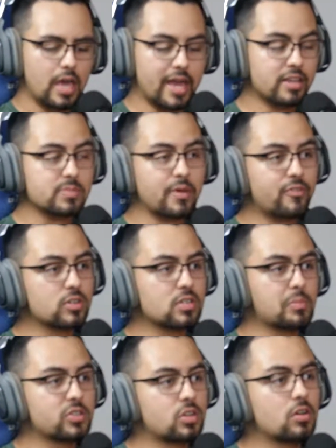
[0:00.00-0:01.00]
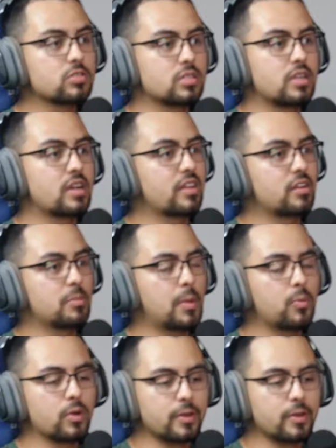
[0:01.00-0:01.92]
and that's my first time in Charleston. Now that I remember